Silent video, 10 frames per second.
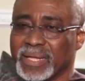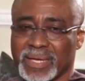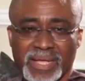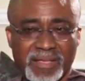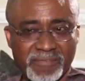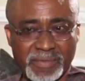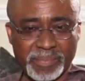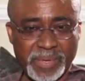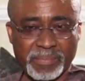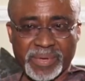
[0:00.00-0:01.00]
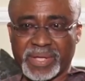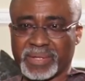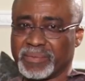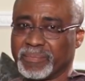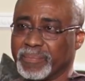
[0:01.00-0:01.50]
and I have a paper
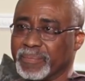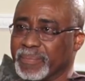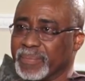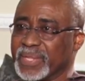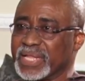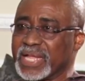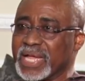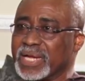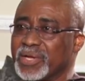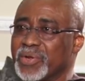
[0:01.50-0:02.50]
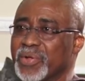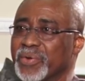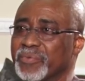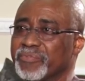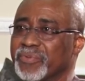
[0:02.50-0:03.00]
that I had
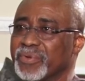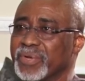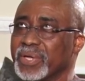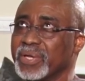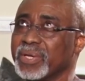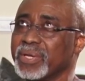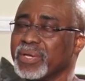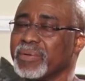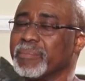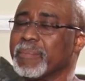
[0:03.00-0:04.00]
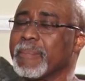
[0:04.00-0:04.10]
done for the